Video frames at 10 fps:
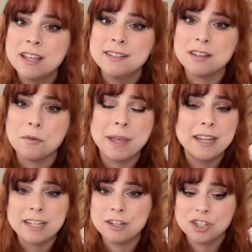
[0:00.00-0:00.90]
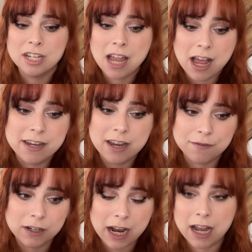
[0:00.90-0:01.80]
So pay attention. I
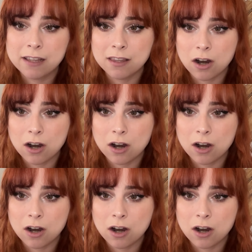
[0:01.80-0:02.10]
never had